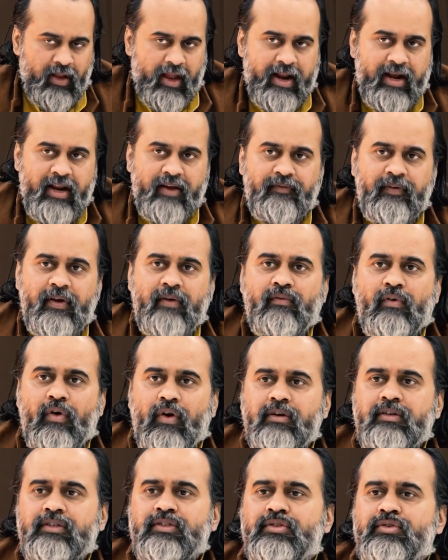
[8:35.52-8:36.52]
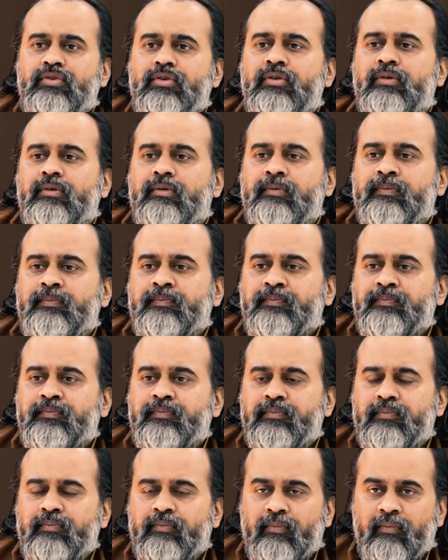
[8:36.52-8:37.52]
And if he wants to
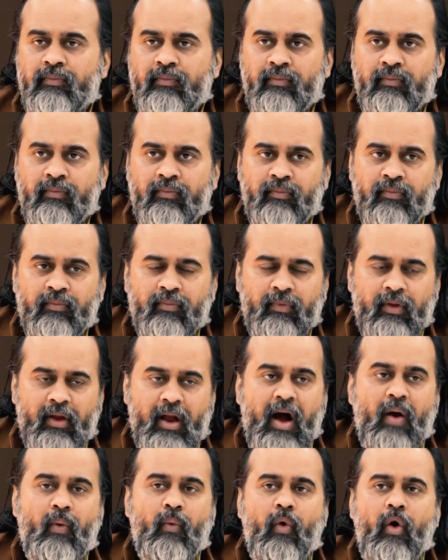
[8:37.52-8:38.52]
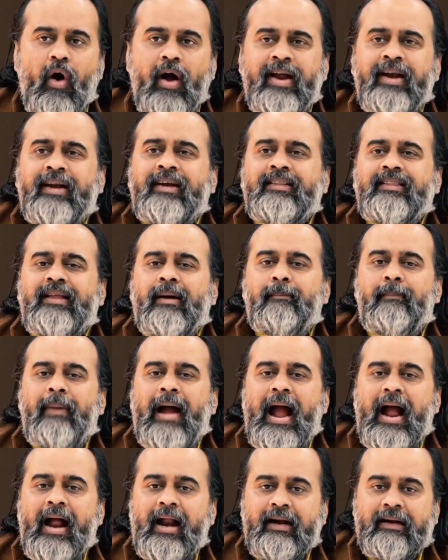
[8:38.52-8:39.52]
avoid the
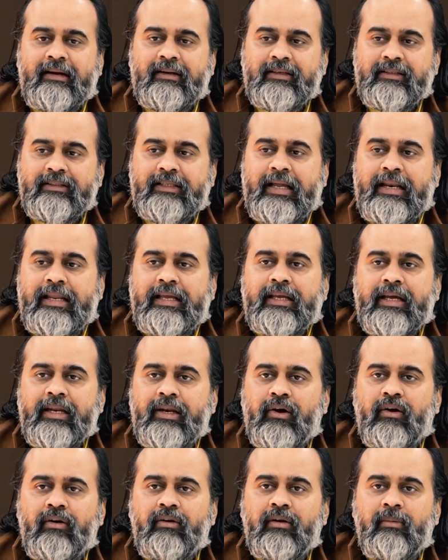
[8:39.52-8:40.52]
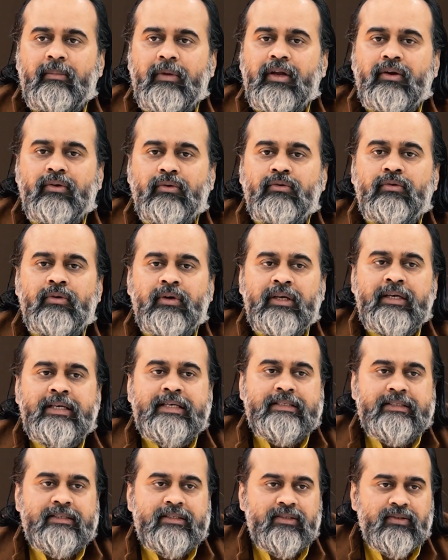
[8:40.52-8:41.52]
bad, then he cannot remain who he
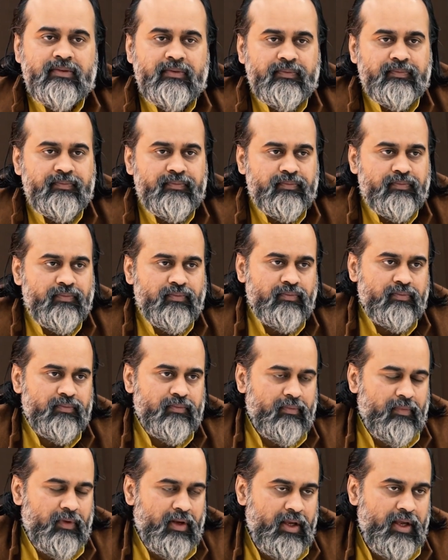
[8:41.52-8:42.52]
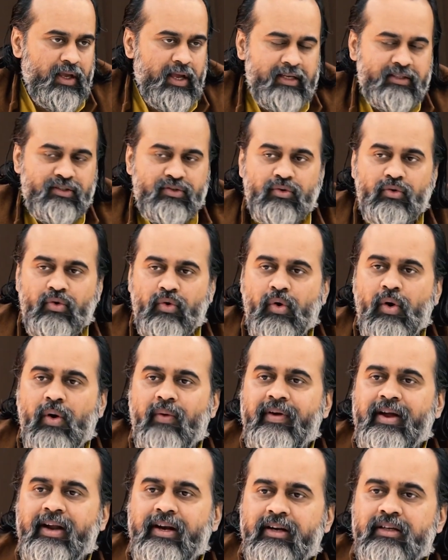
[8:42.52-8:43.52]
is. He has to go
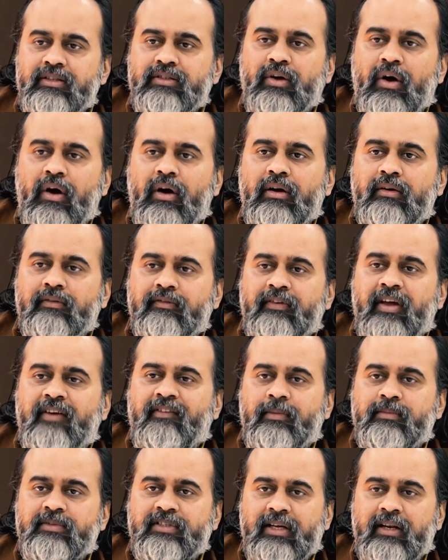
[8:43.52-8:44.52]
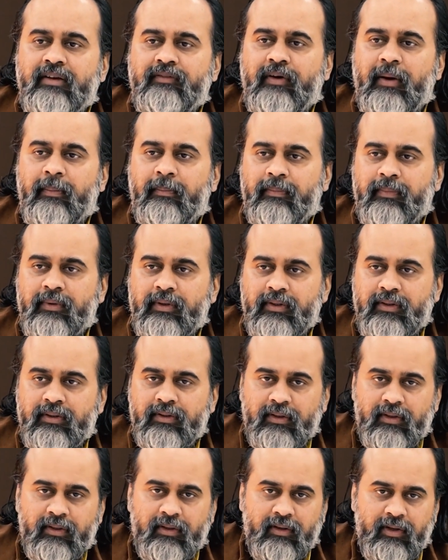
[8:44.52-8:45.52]
away, dissolve, give himself up.
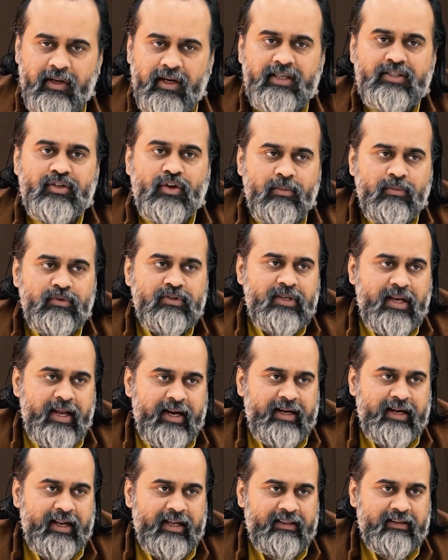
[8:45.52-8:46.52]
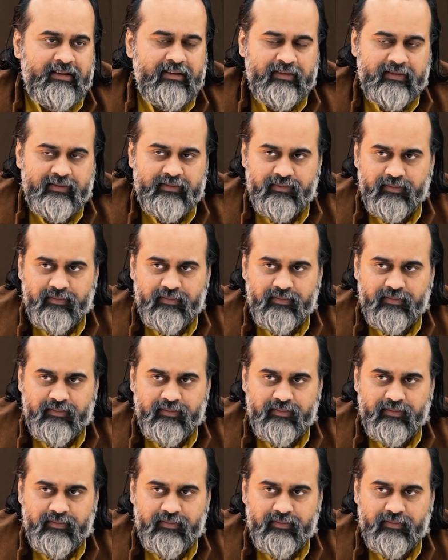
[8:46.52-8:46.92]
It's almost like death.